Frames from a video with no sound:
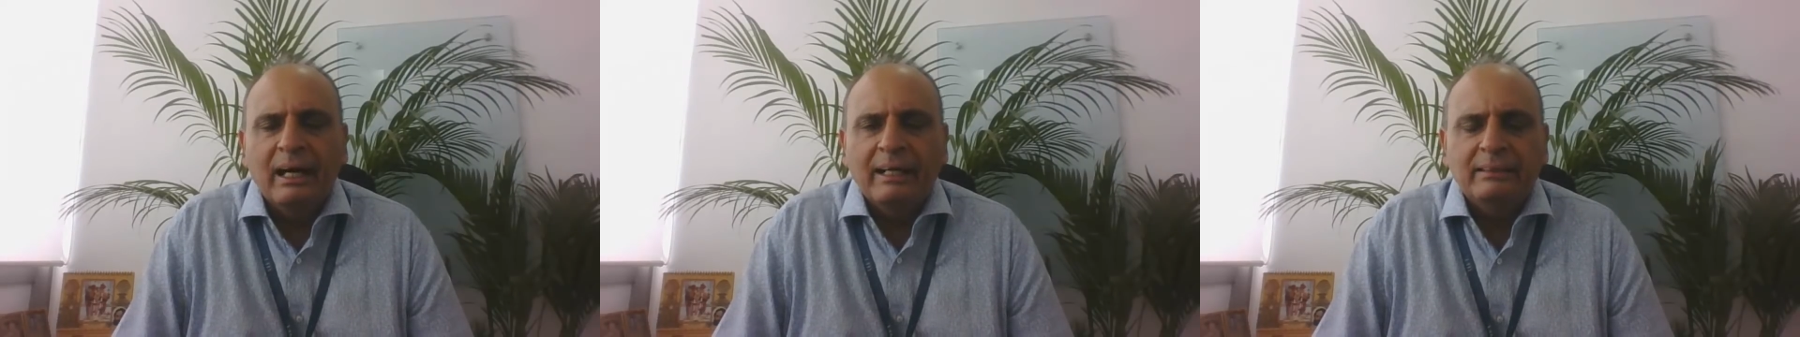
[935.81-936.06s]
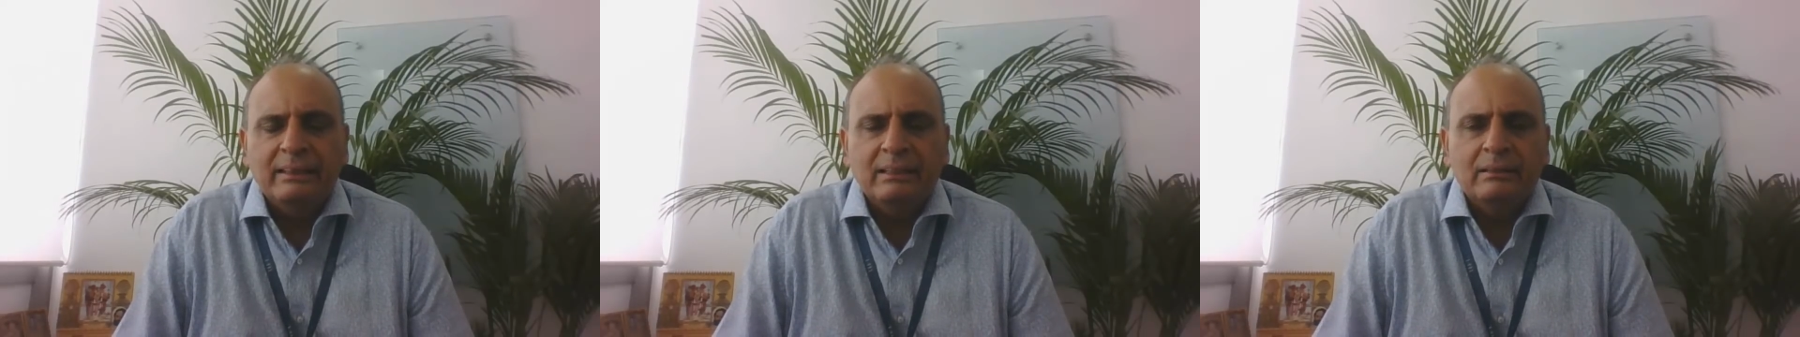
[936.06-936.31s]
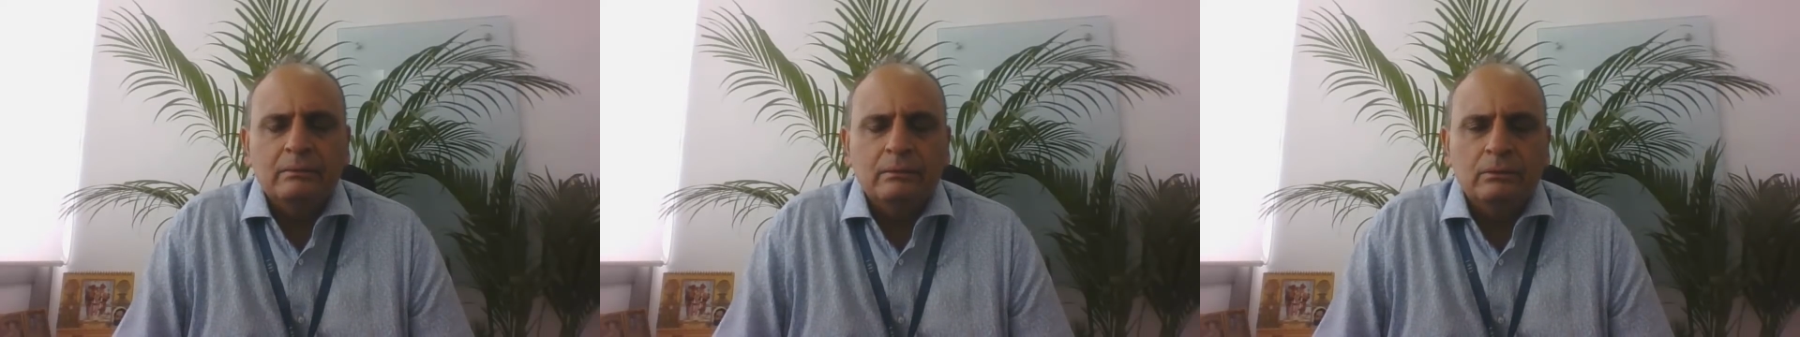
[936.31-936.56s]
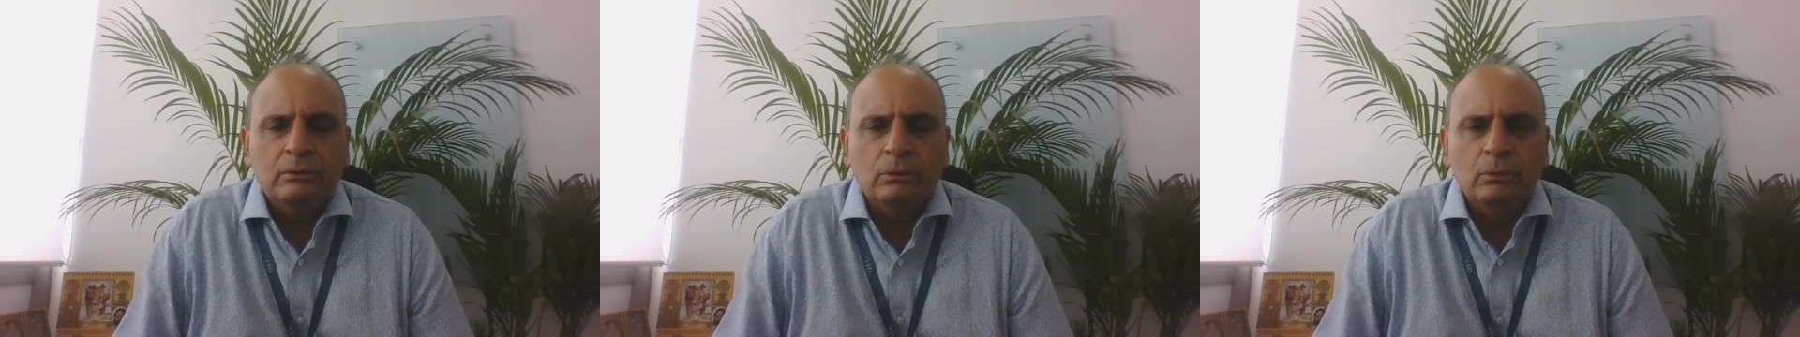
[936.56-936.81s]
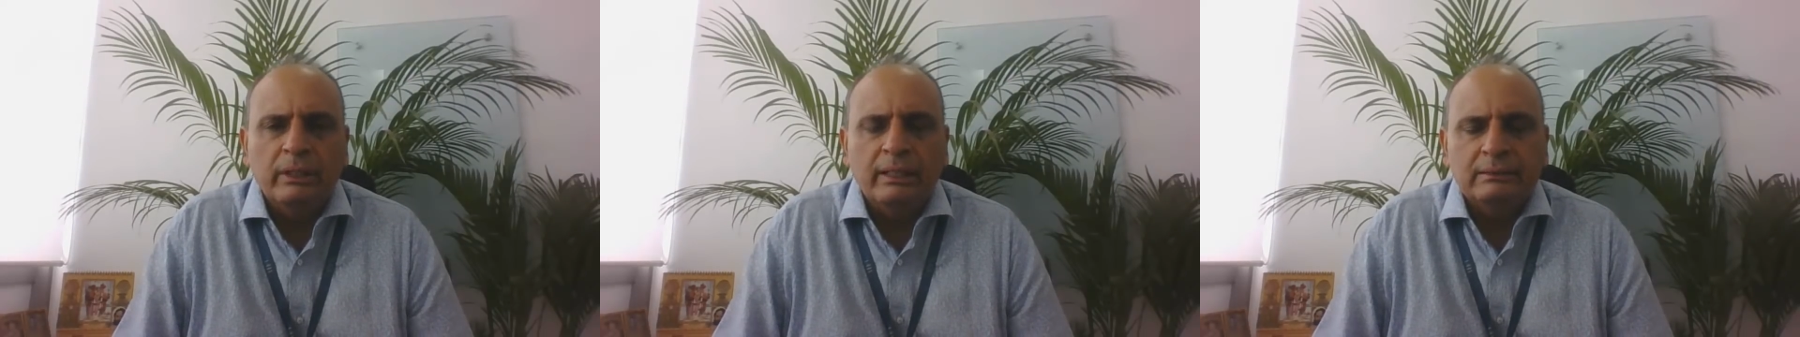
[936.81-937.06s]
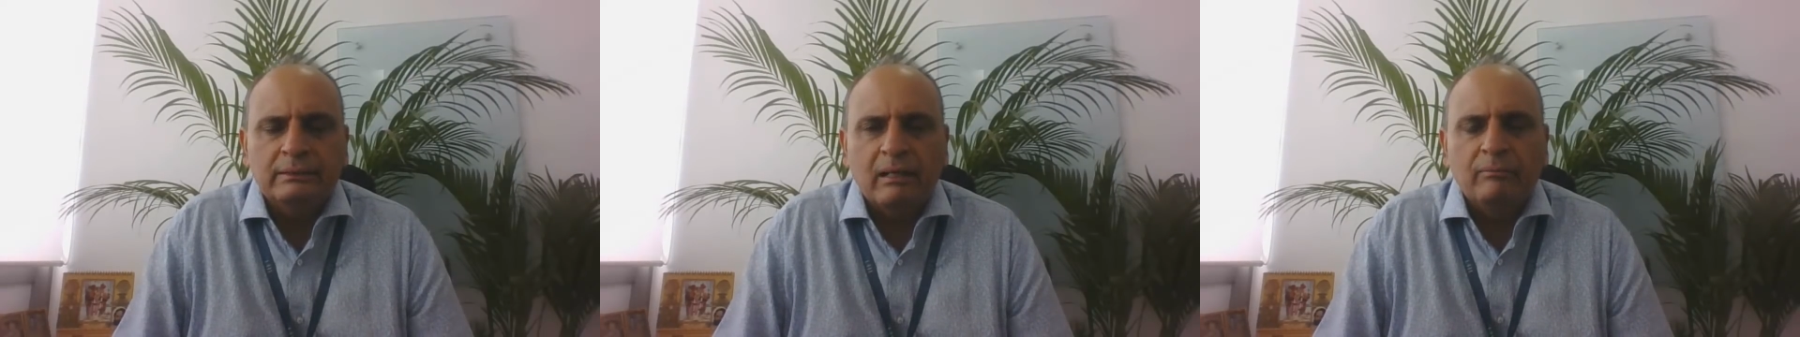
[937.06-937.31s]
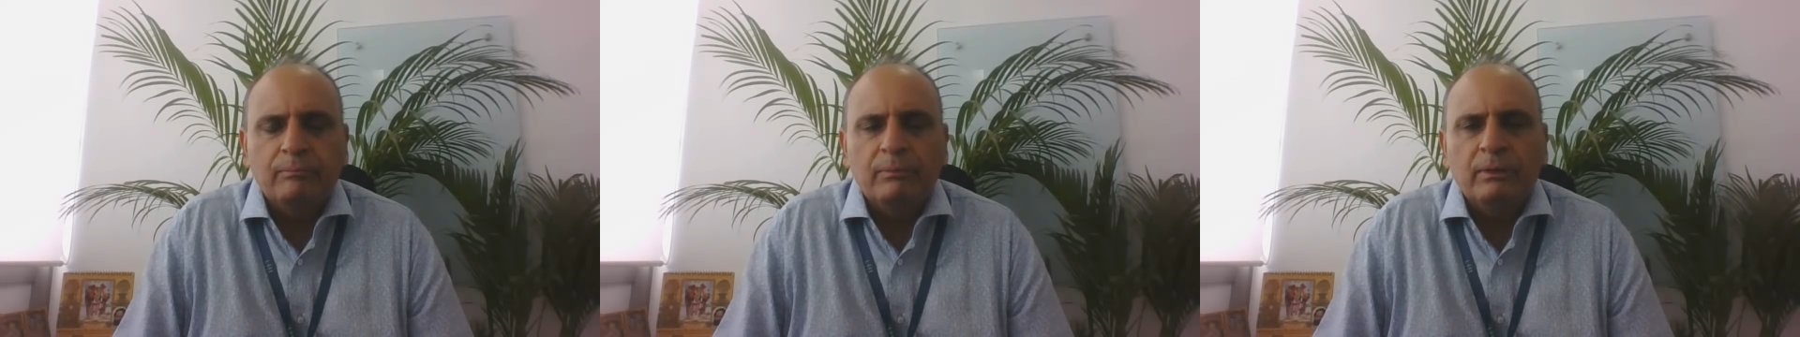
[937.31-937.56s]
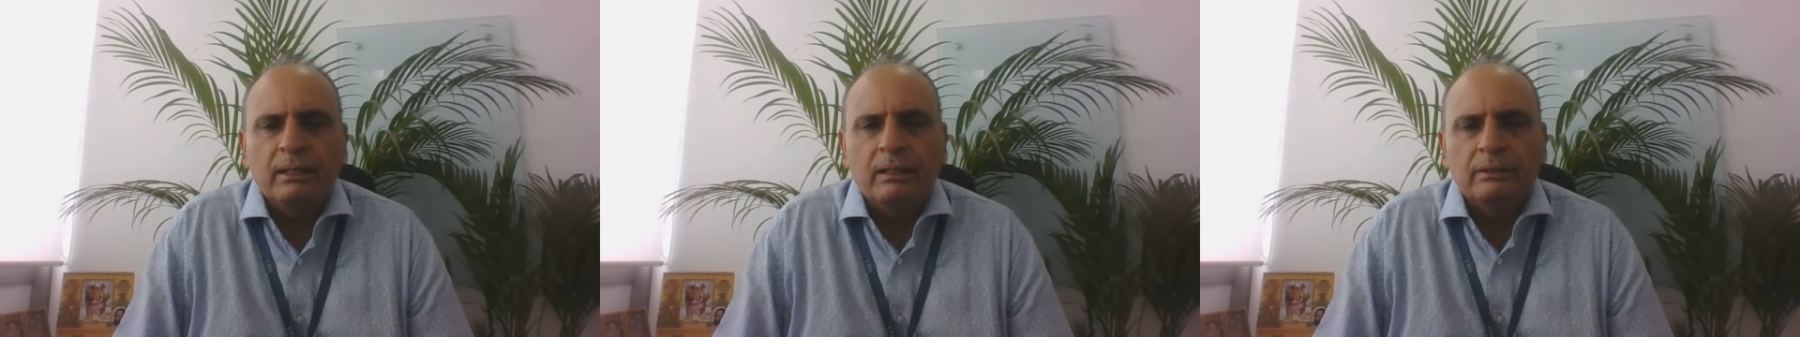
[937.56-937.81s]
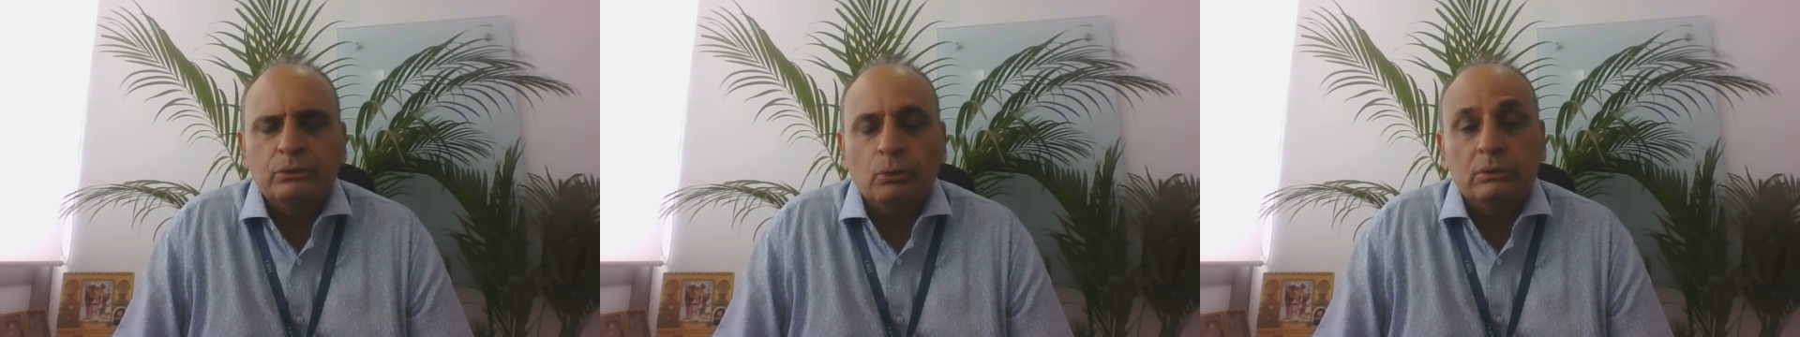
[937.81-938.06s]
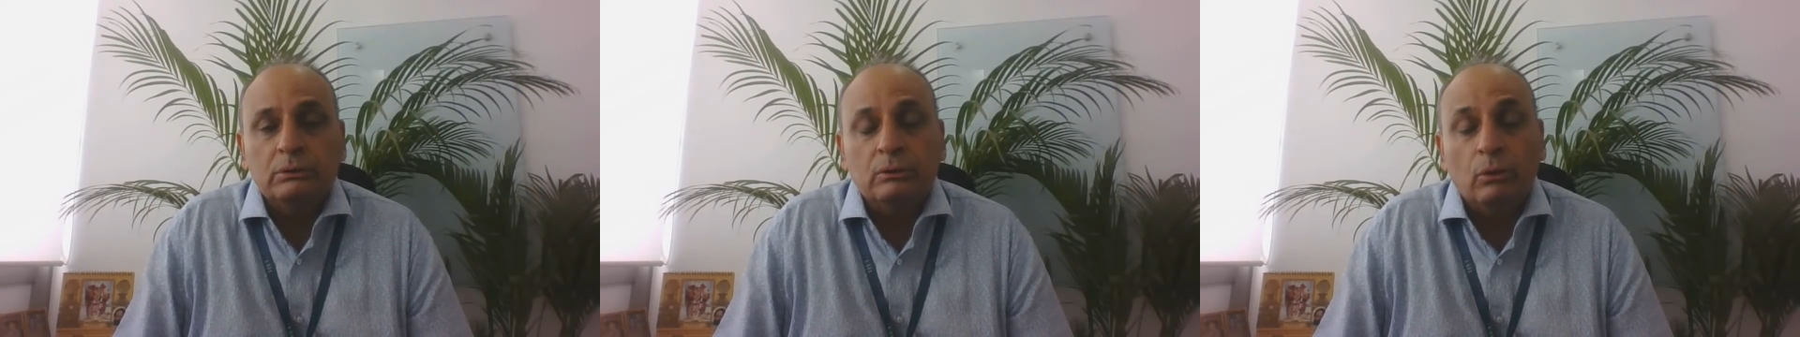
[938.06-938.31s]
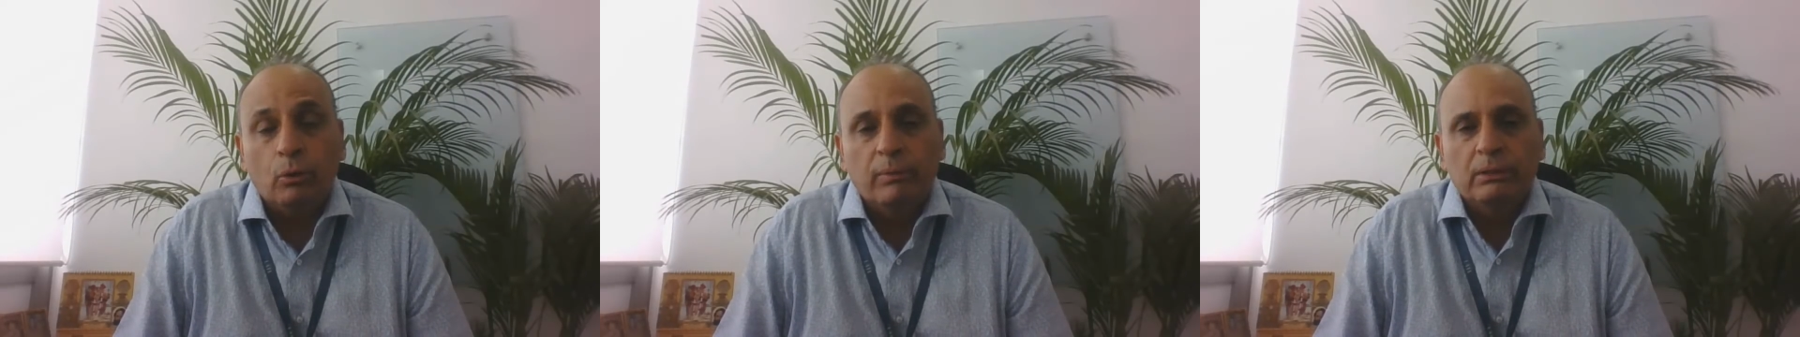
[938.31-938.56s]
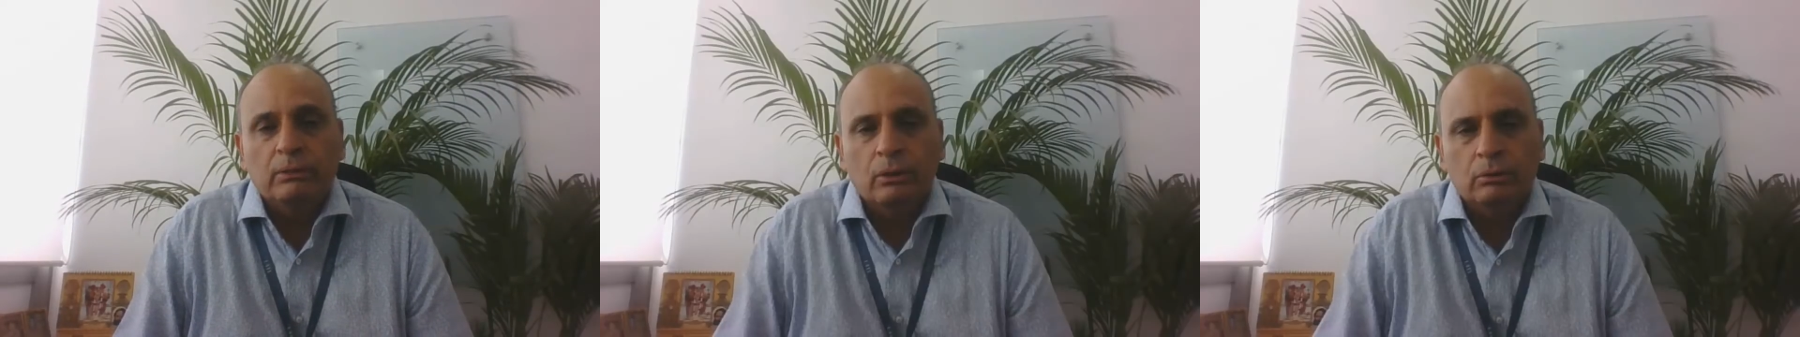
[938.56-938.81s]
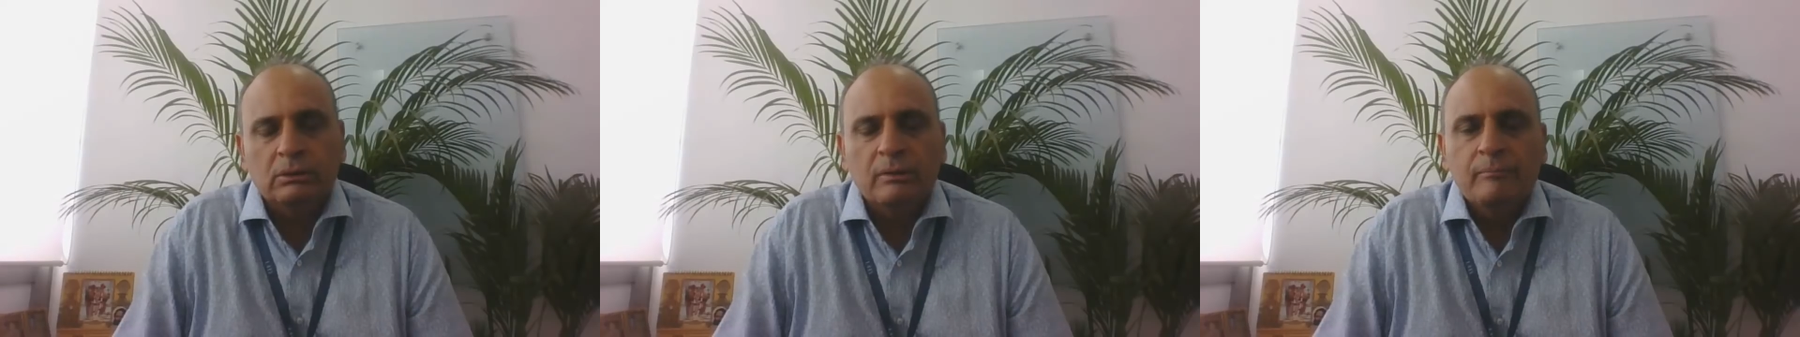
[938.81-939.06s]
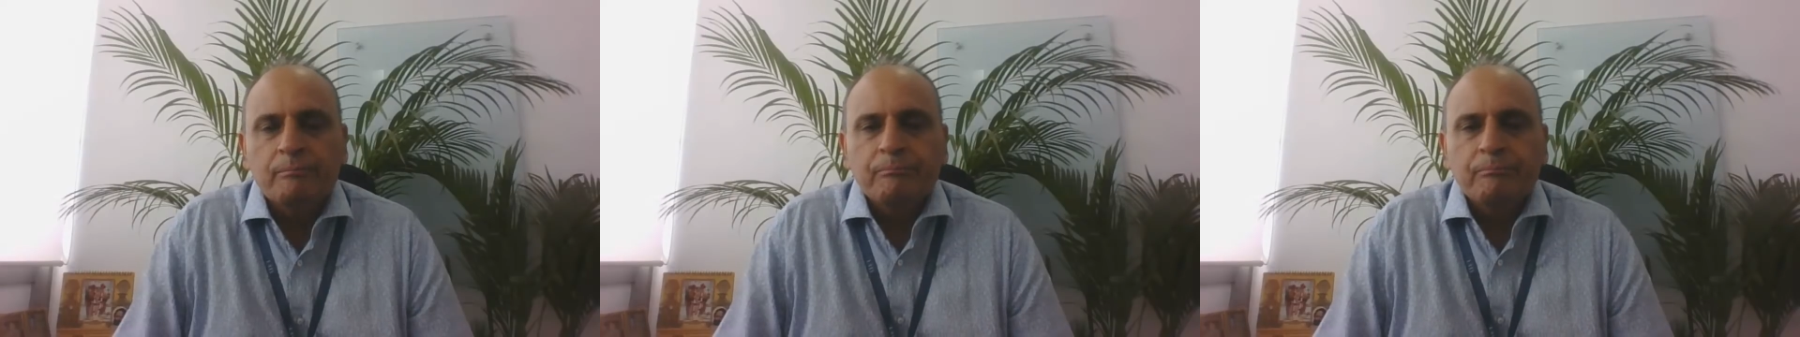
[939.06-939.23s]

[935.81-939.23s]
I think crude itself shows global growth,